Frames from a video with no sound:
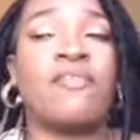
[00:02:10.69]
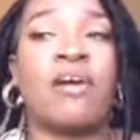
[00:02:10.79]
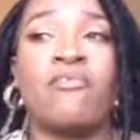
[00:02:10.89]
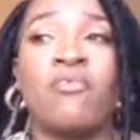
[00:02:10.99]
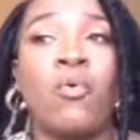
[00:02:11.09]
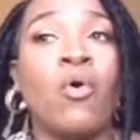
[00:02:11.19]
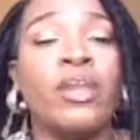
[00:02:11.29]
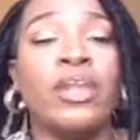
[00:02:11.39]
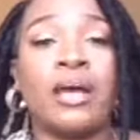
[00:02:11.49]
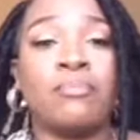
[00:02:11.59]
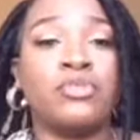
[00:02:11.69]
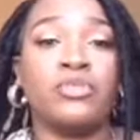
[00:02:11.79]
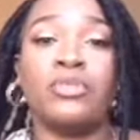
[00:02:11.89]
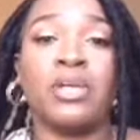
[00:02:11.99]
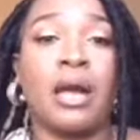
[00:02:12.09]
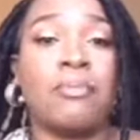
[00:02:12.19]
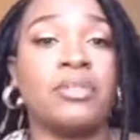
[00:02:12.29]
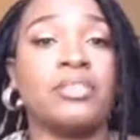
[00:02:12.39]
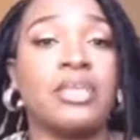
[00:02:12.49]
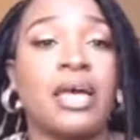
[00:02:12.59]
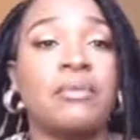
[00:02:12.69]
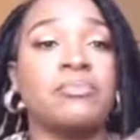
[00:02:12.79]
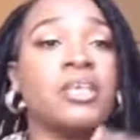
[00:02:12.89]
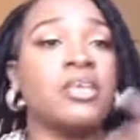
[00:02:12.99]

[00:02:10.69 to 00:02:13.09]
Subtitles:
I've worn updos a couple of times.